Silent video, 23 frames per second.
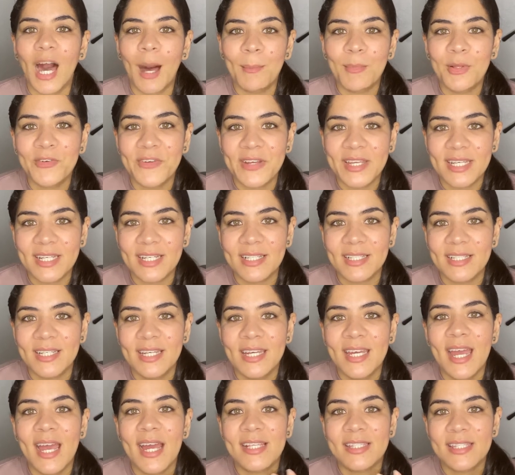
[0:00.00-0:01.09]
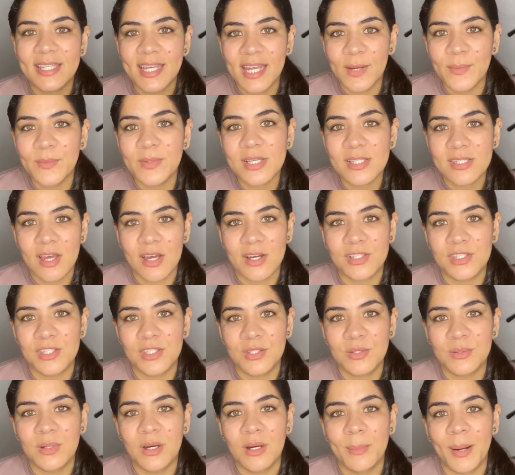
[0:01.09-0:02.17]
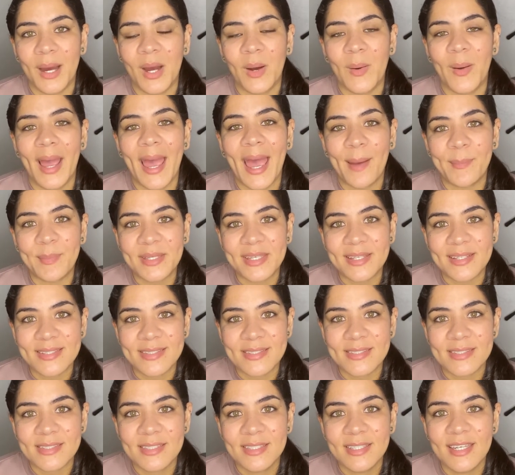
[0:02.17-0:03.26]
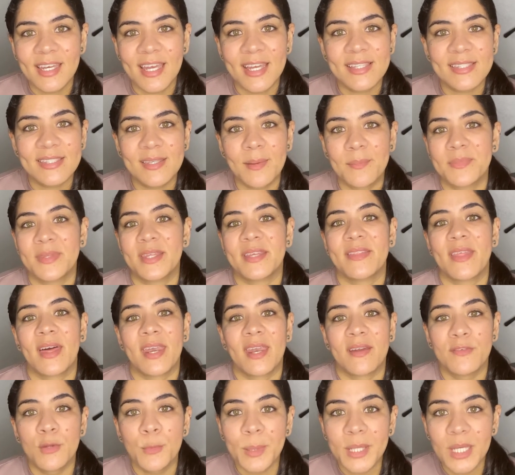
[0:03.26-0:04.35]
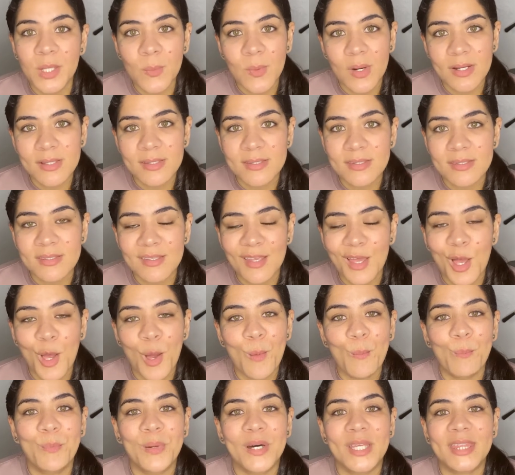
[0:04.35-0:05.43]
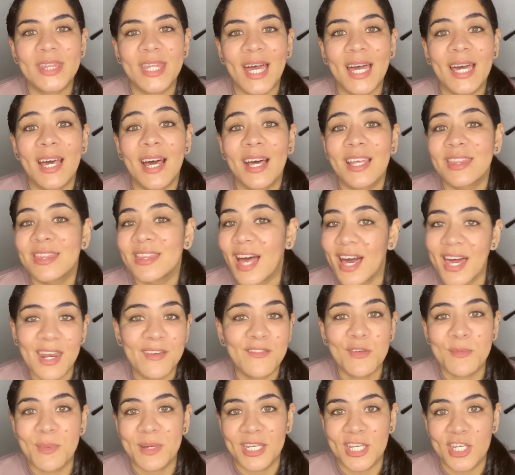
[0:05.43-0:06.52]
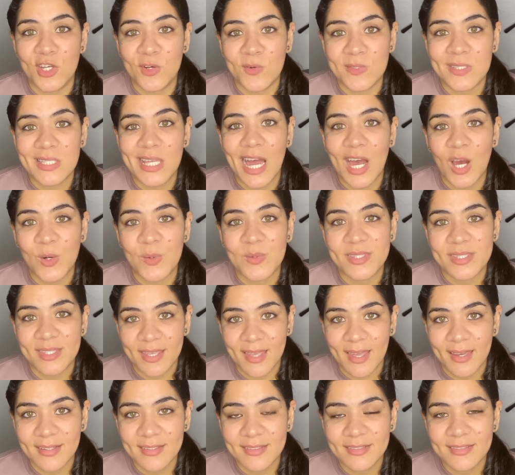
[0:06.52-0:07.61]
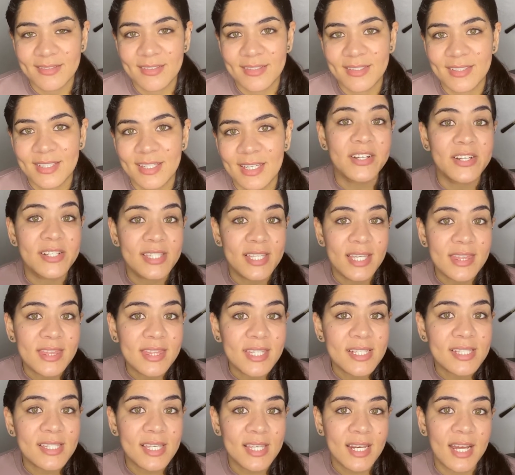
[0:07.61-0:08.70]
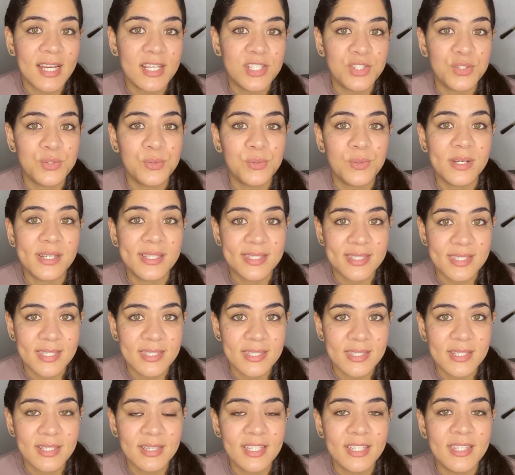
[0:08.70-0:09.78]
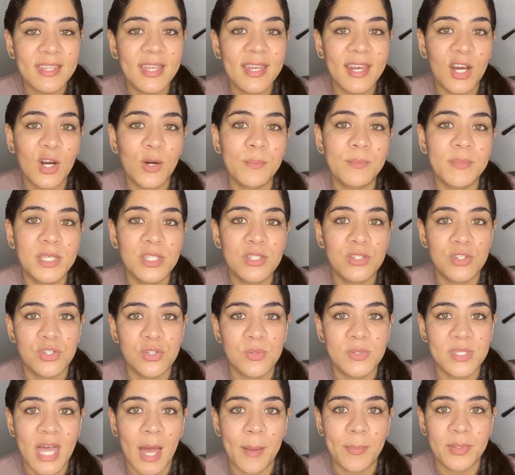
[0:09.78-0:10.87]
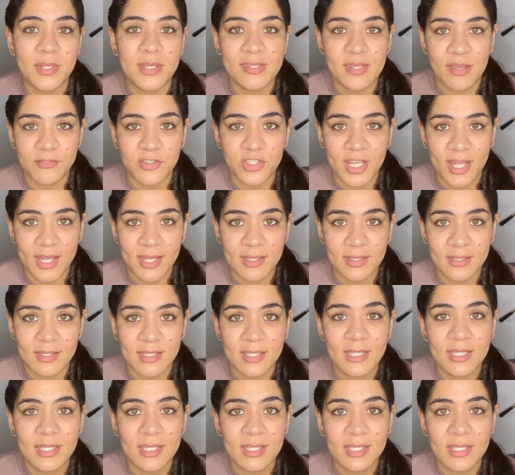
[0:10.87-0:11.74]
I'm Lorena, and today I want to talk to you about happiness. It's something that everybody wants, but that not everybody knows how to get. There are 10 things that I do consistently that help me to choose happiness every day.